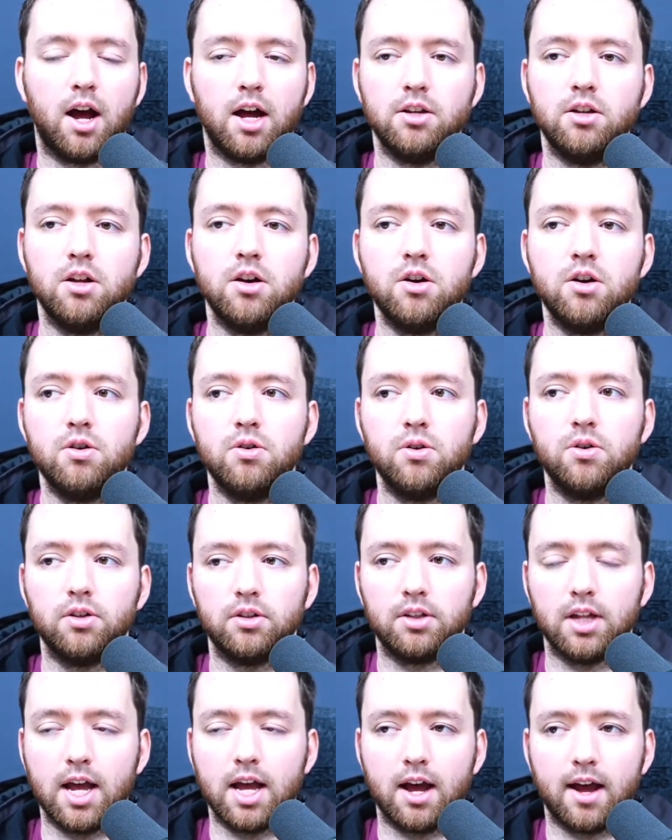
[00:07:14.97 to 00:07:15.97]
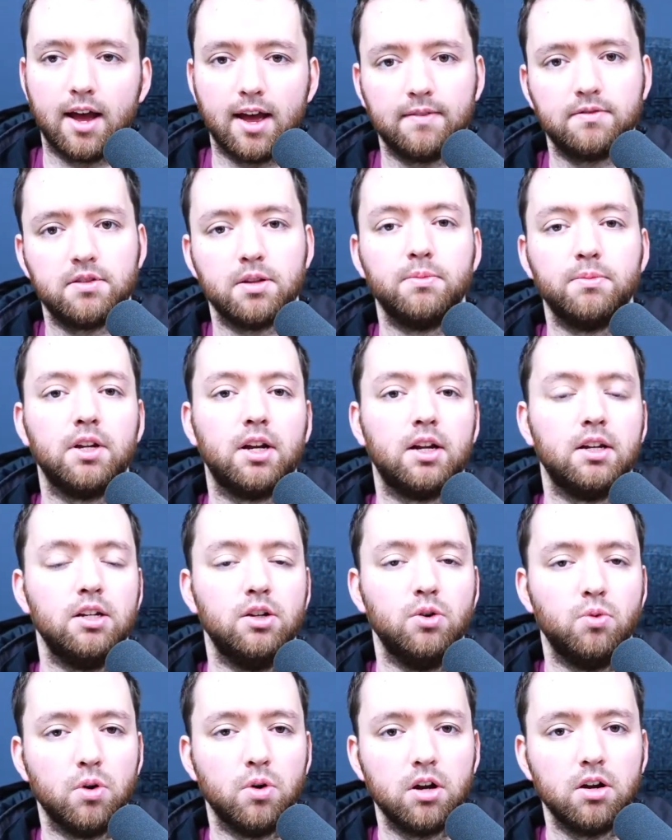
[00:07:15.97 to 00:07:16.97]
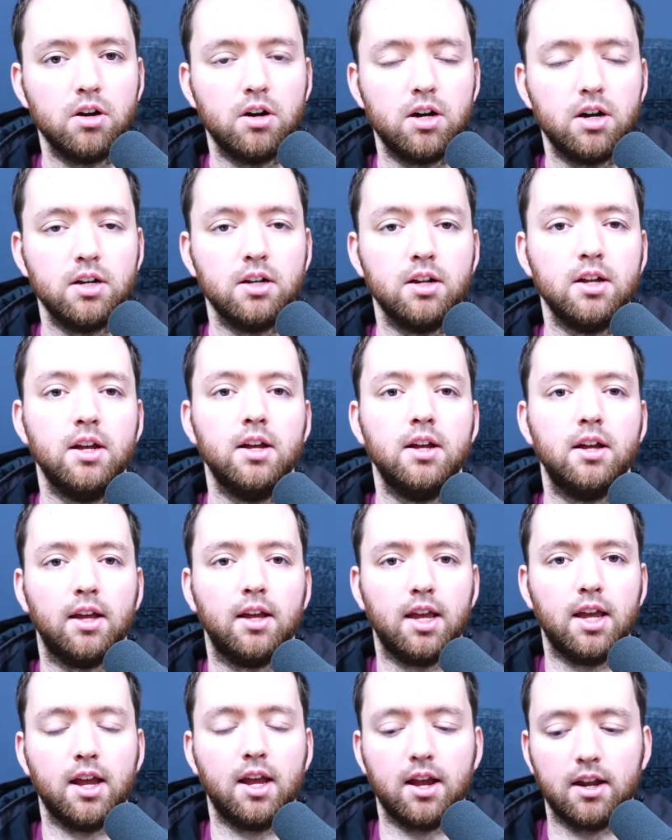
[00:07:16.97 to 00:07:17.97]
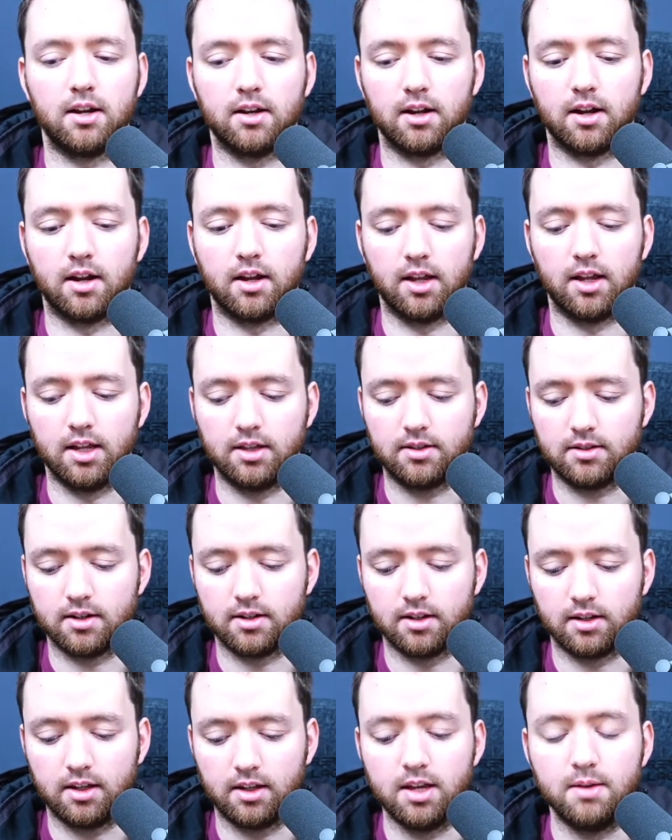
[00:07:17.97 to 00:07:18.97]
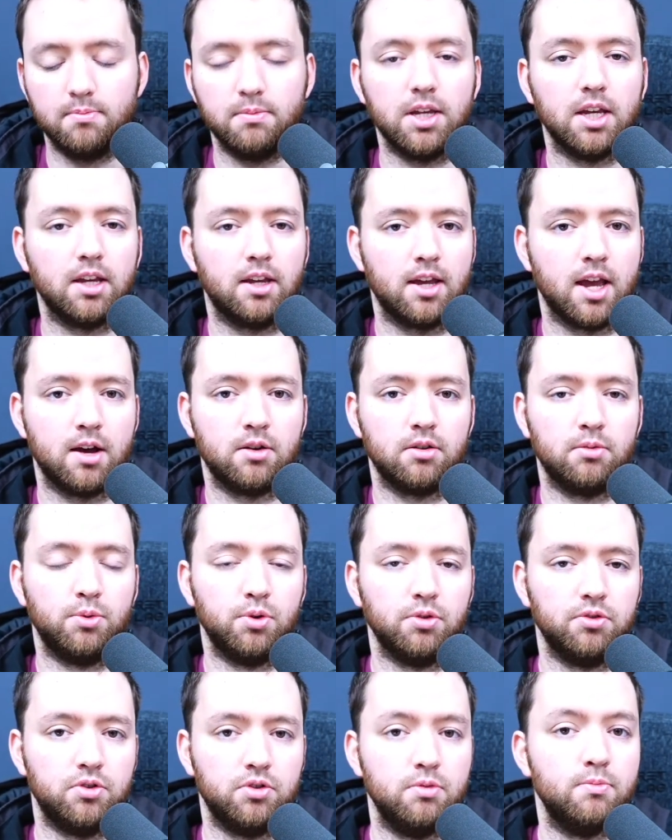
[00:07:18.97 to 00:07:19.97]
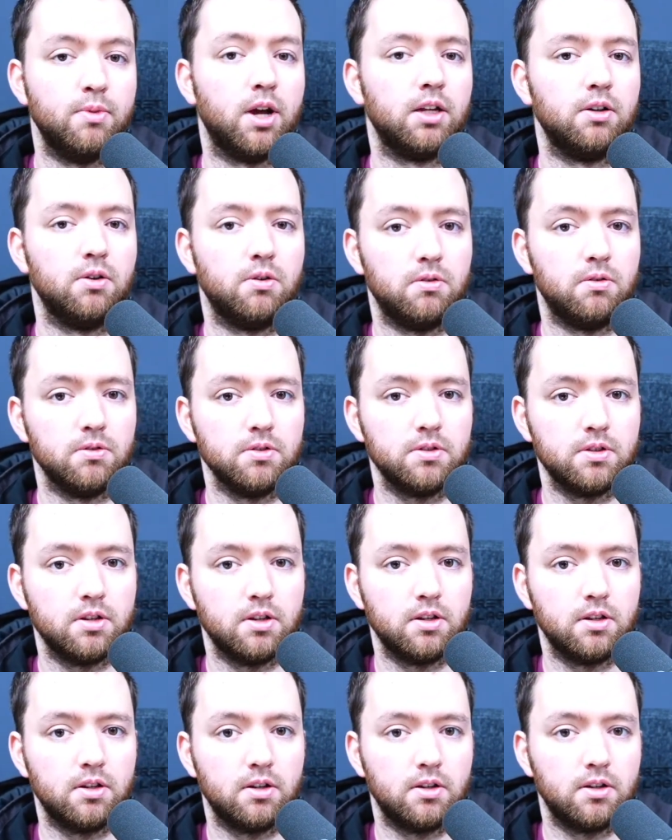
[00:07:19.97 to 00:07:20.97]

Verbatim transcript: I know that I have something I need to work on and it's going to keep me accountable to my goals.